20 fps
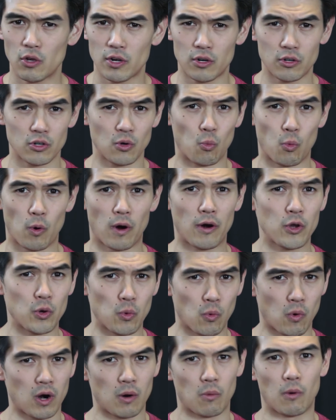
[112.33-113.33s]
I don't know where
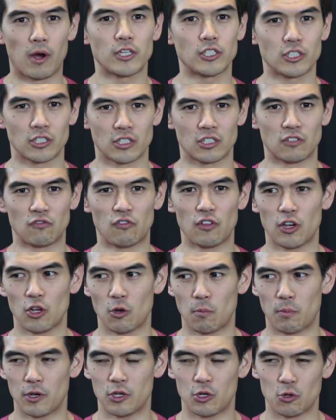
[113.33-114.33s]
you are watching this
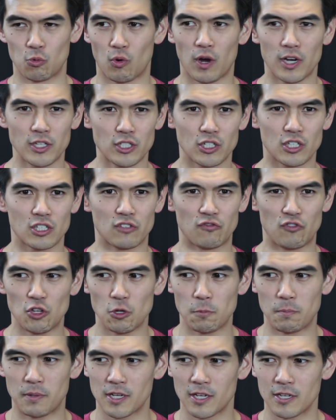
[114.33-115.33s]
video, but you're watching this
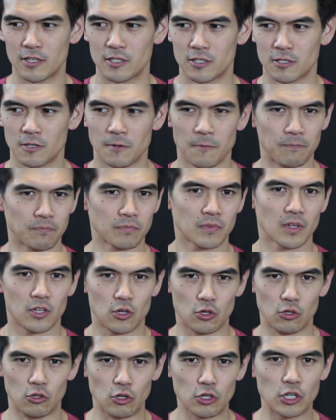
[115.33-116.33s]
video because
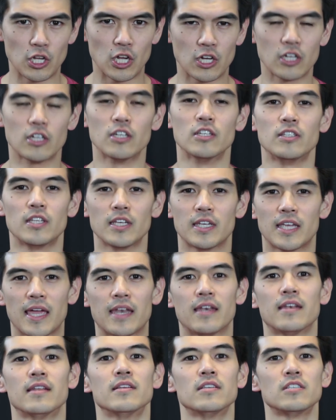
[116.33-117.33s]
you're looking to
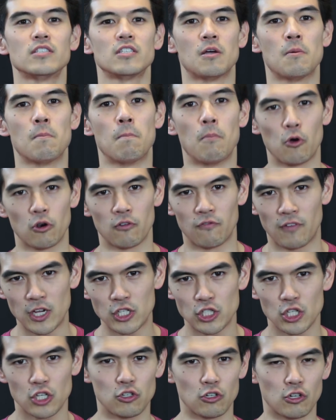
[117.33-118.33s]
get some
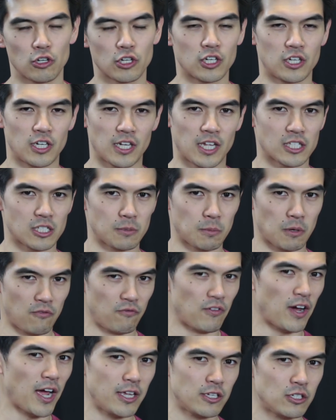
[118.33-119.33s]
motivation, you're looking to get some
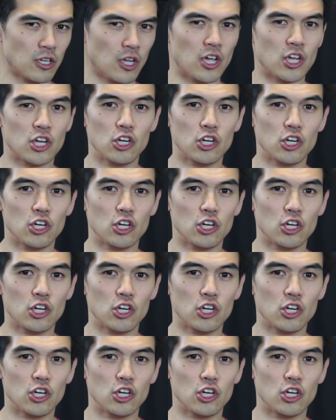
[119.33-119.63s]
advice,